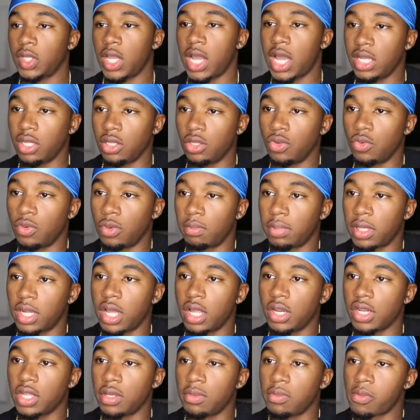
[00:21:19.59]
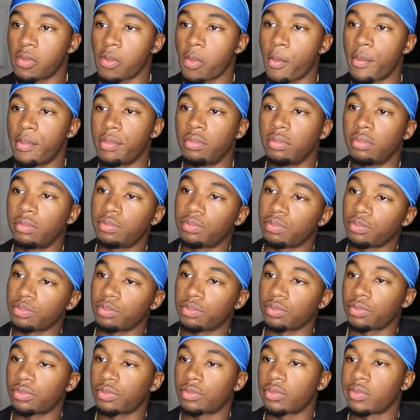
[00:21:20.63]
How you doing, Blondie?
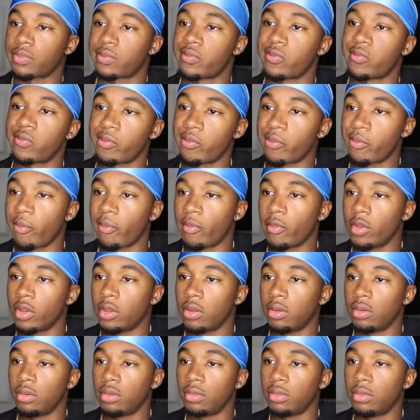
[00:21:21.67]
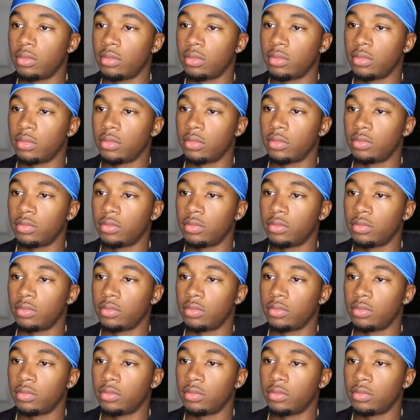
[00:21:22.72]
Hey, sexy James.